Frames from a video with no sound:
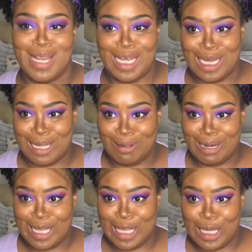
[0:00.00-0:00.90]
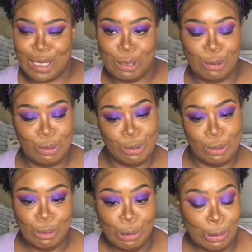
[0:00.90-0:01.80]
Contouring is
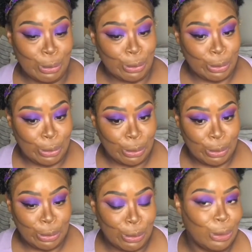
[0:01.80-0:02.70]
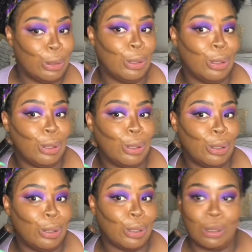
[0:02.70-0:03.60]
life. Okay, anything that
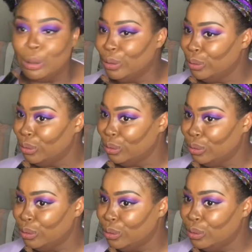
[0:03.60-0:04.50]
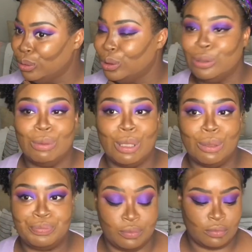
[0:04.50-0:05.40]
make chinchilla go bye.
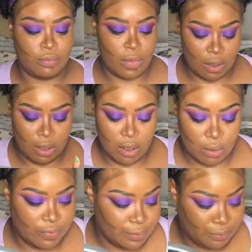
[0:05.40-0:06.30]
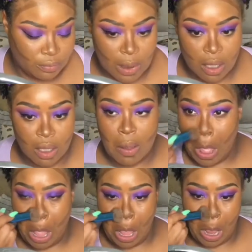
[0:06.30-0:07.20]
I'm with it.
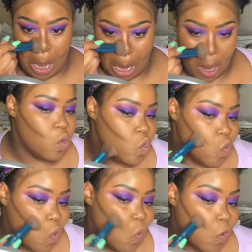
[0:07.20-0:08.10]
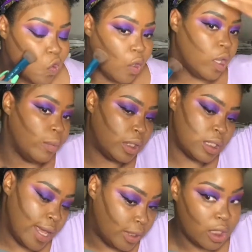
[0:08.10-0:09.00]
So I'm over here playing
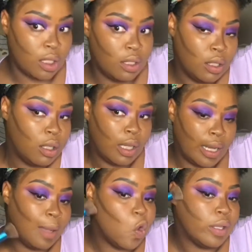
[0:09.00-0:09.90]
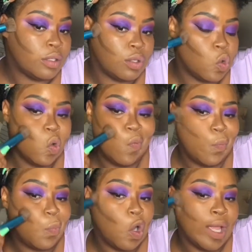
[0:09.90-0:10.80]
and making faces, but I got all my
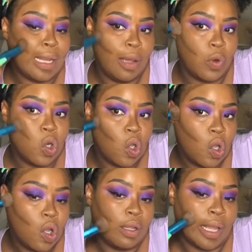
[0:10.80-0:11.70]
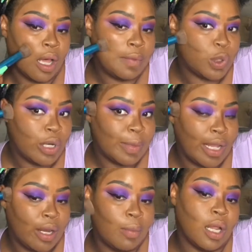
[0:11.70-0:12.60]
contour marks in, and now
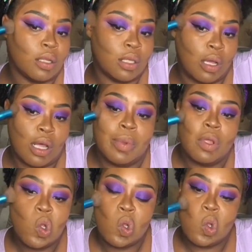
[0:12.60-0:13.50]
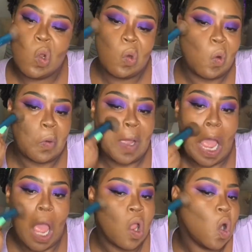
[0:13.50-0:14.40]
I'm just gonna blend it out. I like
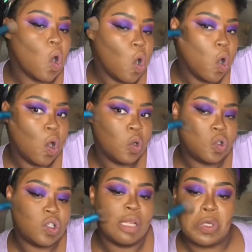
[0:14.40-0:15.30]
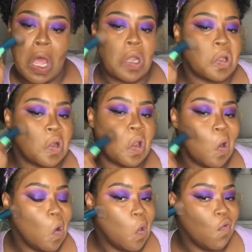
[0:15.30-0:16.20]
to stretch my face, as y'all can see, like
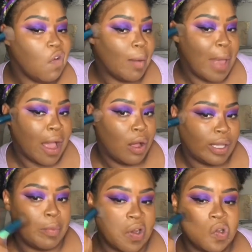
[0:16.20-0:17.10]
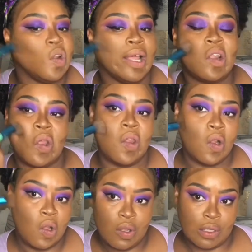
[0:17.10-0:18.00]
every part of my face that moves, or if I
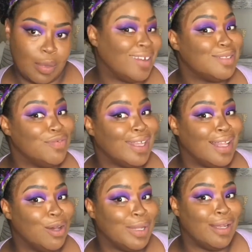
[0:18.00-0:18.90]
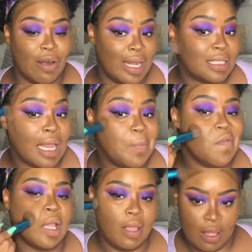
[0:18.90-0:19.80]
can't move it far enough, I'm gonna use my hand
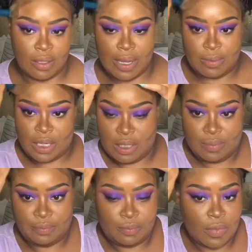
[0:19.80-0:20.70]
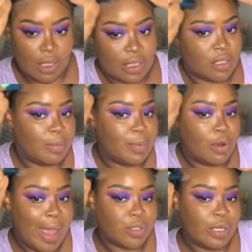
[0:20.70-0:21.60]
and stretch it, and I'm
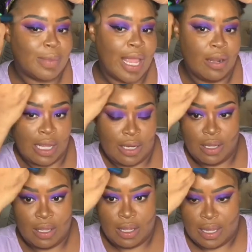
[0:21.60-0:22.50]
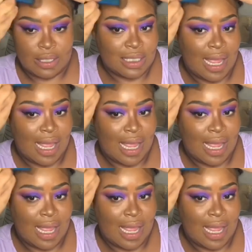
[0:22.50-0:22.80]
just naturally blending it out.